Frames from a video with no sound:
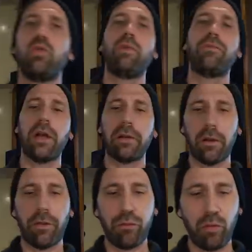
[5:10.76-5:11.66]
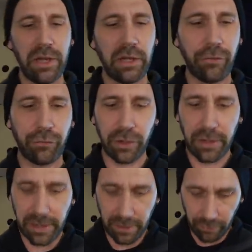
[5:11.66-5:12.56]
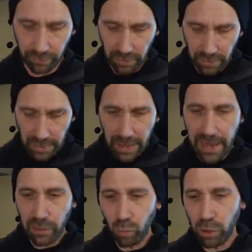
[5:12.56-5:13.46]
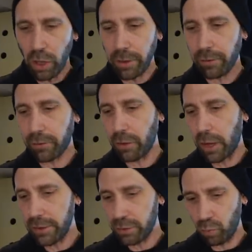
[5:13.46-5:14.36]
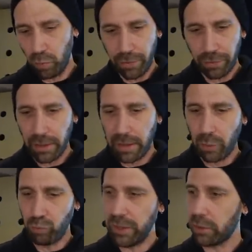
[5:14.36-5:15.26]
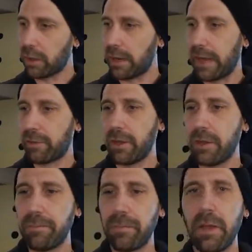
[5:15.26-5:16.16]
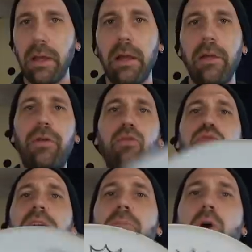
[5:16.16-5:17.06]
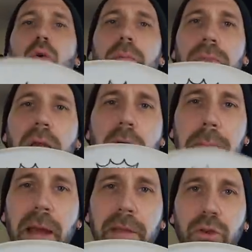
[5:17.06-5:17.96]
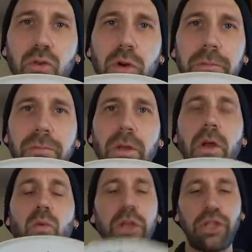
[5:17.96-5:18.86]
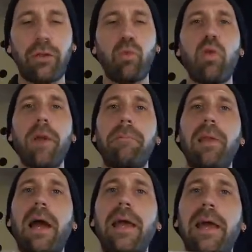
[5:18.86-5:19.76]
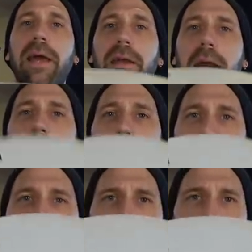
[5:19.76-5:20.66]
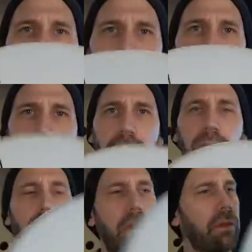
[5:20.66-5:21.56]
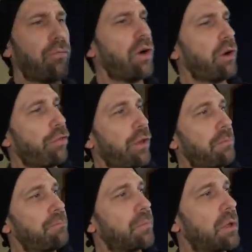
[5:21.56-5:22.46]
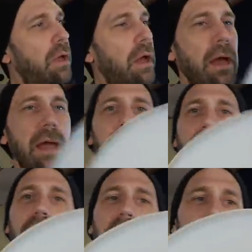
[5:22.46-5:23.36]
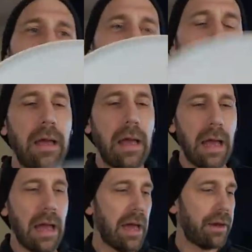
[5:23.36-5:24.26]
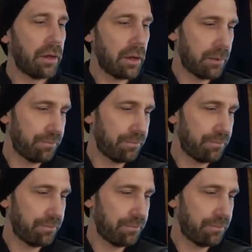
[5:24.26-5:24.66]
you we've got three different heads. And we're going to start with a real classic, the Remo Ambassador, which is a one-ply head, and it's very thin. It's a classic, and